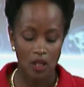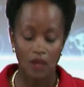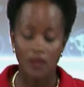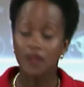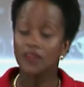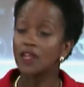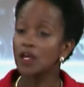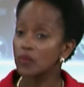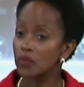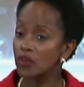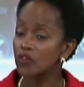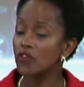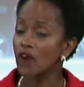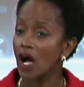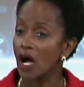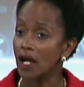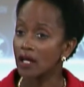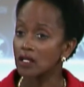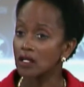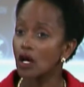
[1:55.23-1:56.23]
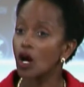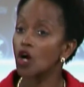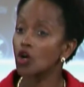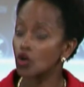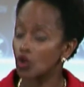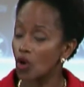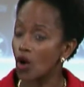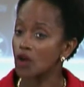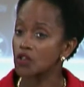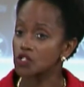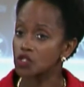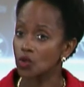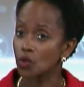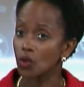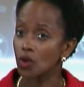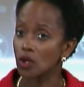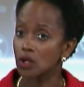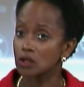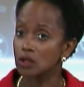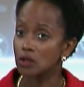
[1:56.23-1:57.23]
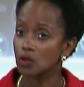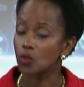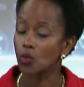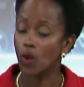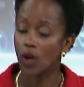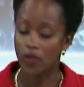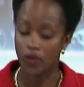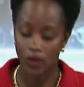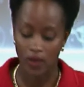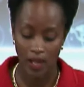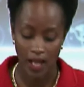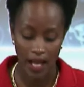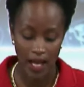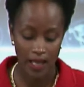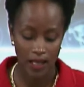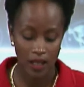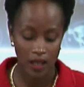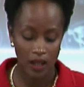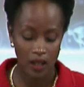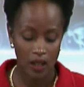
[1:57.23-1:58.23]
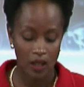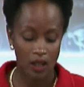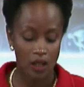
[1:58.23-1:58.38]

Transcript: that they provide across the world, whether in Haiti,